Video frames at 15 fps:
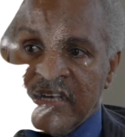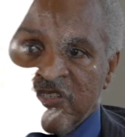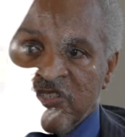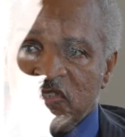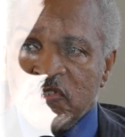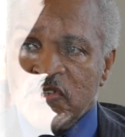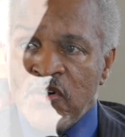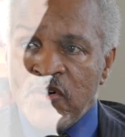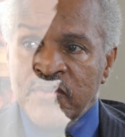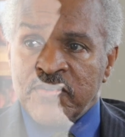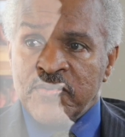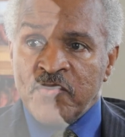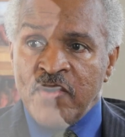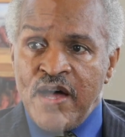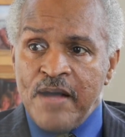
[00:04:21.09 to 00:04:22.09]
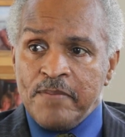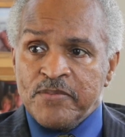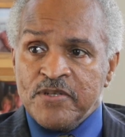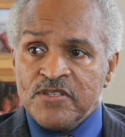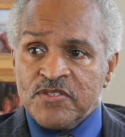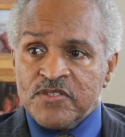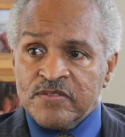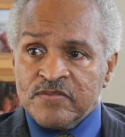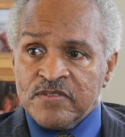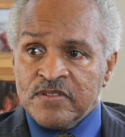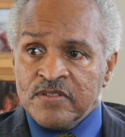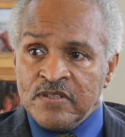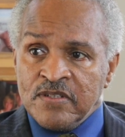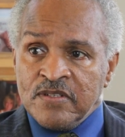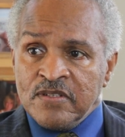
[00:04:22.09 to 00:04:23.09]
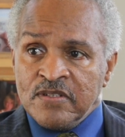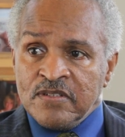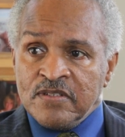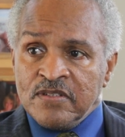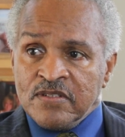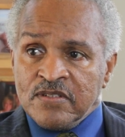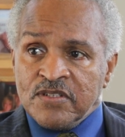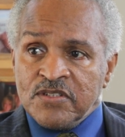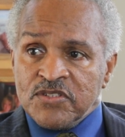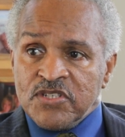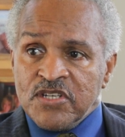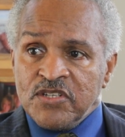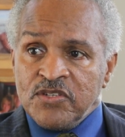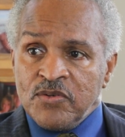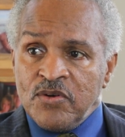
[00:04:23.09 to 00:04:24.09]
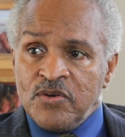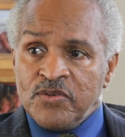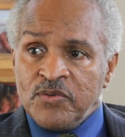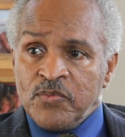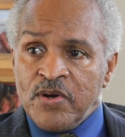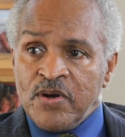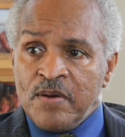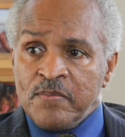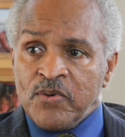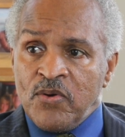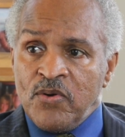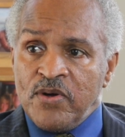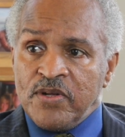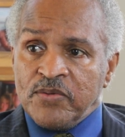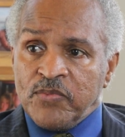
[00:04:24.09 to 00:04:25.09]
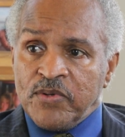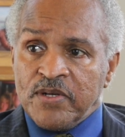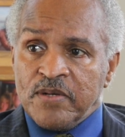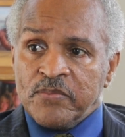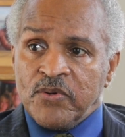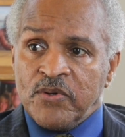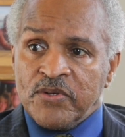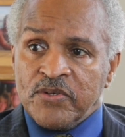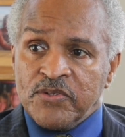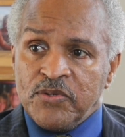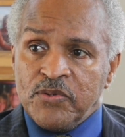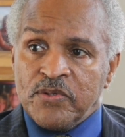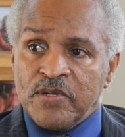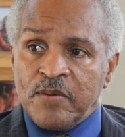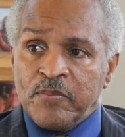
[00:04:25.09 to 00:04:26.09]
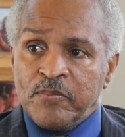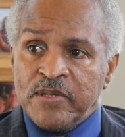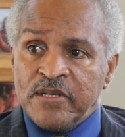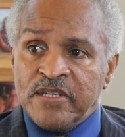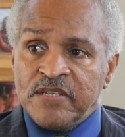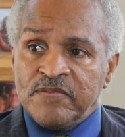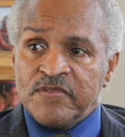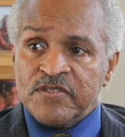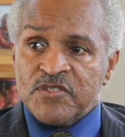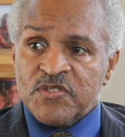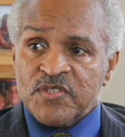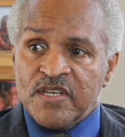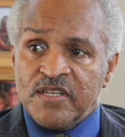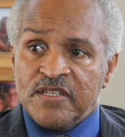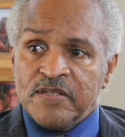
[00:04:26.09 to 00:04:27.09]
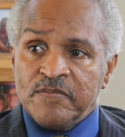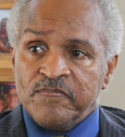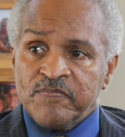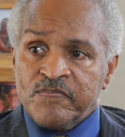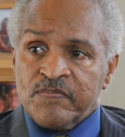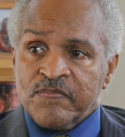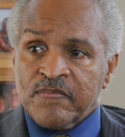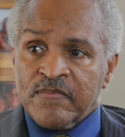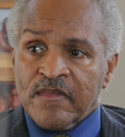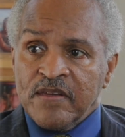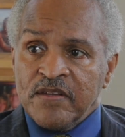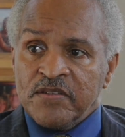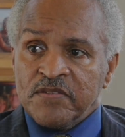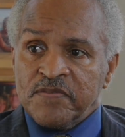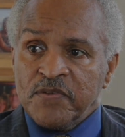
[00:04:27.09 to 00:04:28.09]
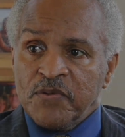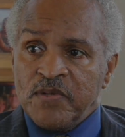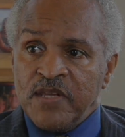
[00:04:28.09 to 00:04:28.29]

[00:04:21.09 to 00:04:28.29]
I can just go on and rob this and continue on to where I'm going and what I'm going to do, and I'm going to be leaving the city in a few